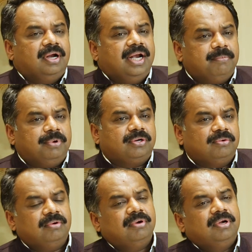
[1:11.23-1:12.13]
Number
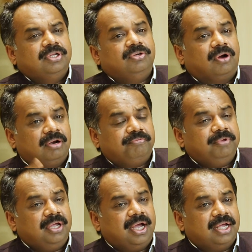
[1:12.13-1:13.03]
2,
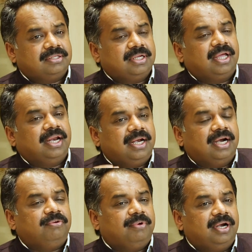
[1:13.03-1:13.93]
geography has a great
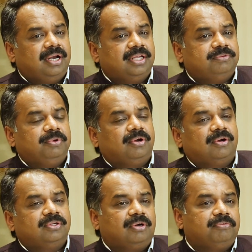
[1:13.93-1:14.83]
advantage
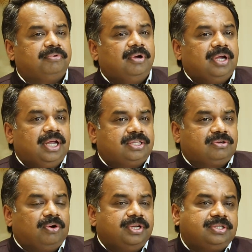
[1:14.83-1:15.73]
because of its
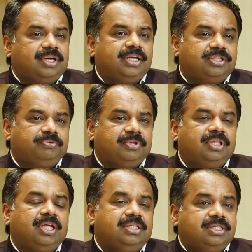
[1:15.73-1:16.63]
coincidence
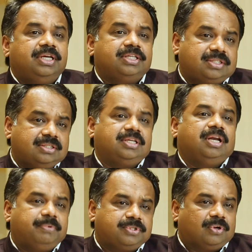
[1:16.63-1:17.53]
with the GS
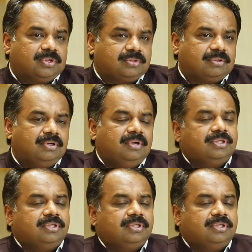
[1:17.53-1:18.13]
syllabus also.